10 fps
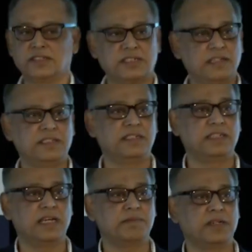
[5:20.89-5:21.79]
sanitary
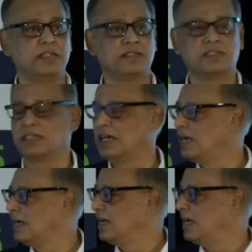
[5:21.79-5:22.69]
napkins,
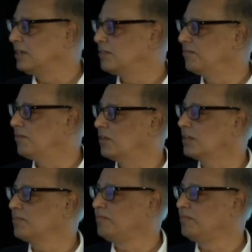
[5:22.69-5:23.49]
and so forth.